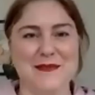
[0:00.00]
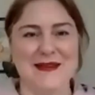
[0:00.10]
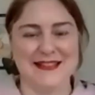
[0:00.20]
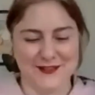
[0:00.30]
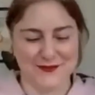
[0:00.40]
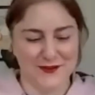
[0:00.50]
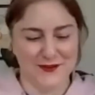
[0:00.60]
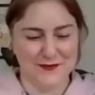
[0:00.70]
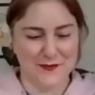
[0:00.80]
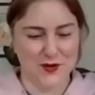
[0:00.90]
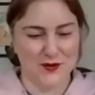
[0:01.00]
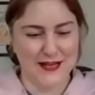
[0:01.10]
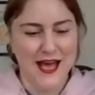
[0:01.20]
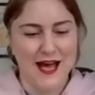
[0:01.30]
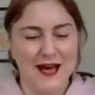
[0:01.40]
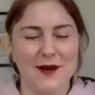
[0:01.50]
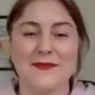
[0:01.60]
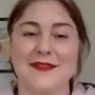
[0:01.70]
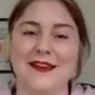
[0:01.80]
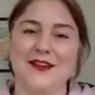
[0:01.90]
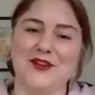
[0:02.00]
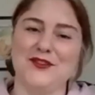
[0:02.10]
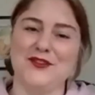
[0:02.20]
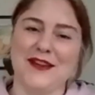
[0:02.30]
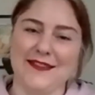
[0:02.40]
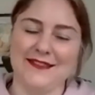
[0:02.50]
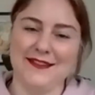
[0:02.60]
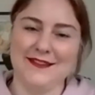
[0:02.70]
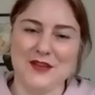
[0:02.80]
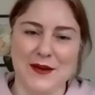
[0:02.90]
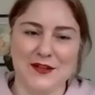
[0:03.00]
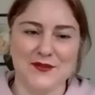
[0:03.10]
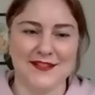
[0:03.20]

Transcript: off mute. Thank you, Kathy, so much for such a